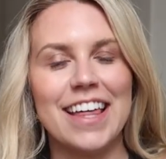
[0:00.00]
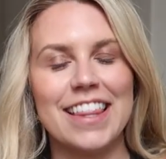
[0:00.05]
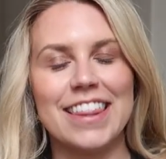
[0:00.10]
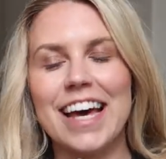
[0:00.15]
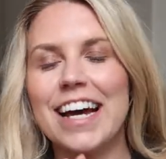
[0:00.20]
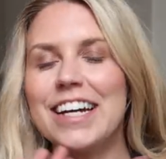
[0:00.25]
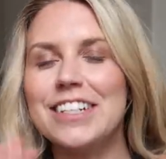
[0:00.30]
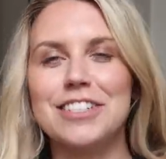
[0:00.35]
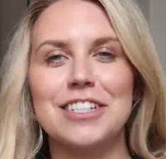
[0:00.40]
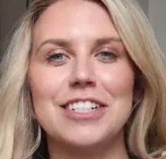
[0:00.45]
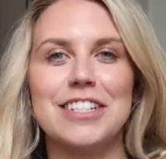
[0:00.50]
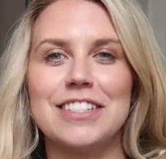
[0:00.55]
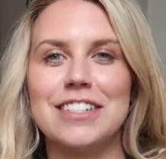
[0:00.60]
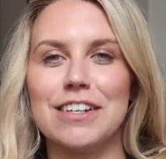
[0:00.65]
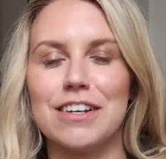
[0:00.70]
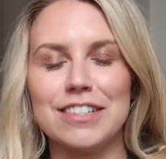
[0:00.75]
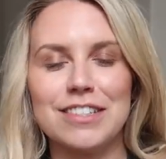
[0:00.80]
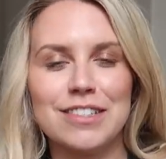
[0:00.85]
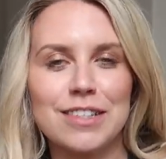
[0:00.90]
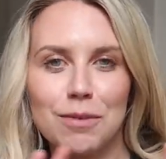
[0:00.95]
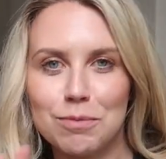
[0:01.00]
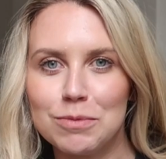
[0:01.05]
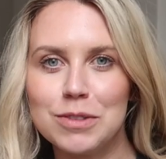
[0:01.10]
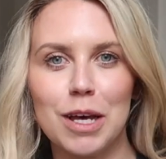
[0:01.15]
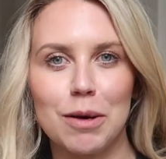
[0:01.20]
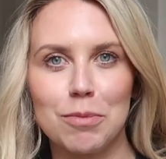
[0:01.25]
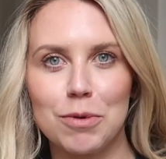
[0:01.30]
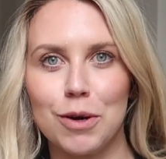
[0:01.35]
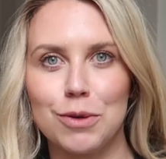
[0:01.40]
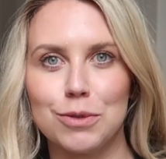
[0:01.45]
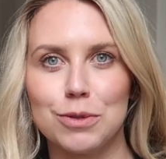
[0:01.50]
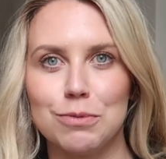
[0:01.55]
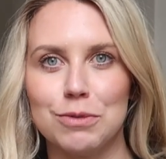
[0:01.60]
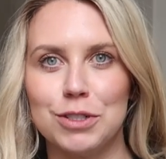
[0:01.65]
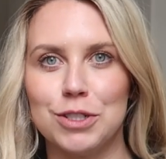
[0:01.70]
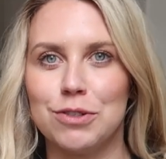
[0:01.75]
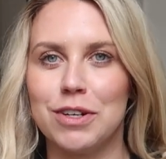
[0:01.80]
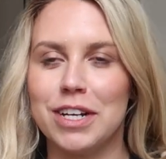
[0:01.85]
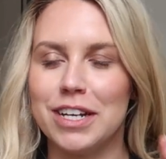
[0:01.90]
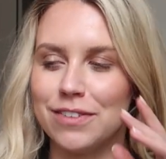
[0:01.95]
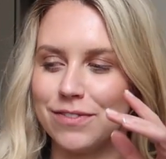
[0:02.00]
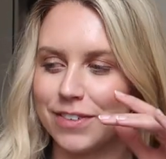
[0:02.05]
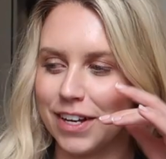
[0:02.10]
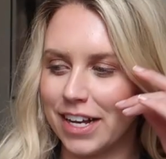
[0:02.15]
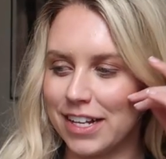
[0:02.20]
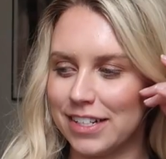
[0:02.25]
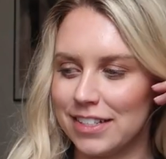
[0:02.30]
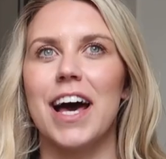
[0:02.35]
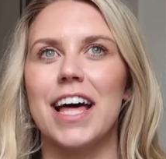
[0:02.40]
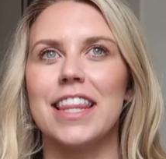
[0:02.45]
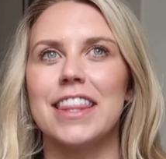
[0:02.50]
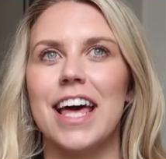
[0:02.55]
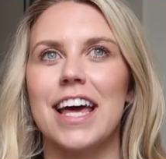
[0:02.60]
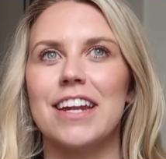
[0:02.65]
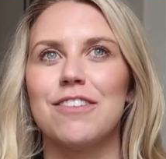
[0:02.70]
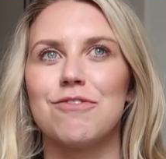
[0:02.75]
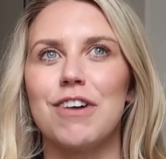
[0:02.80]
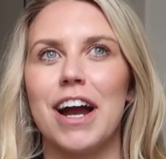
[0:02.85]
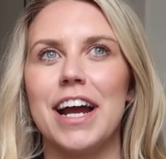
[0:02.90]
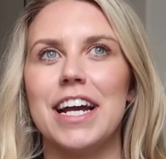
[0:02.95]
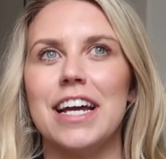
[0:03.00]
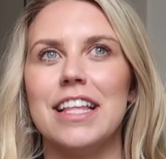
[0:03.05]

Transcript: that just sums up golden retrievers and then right